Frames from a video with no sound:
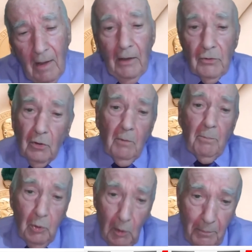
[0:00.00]
And so the
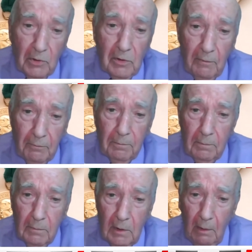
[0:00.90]
purpose of
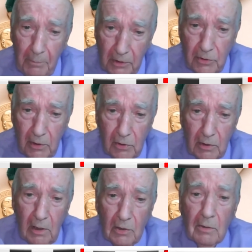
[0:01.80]
a business
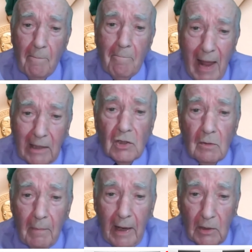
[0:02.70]
is to
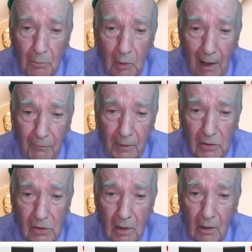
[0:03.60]
maximize
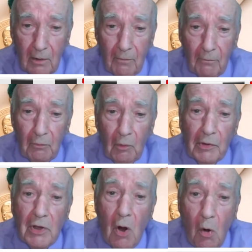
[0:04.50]
profits
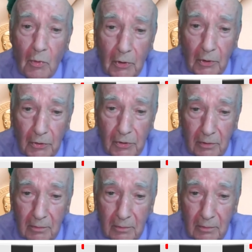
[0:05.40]
for the owners.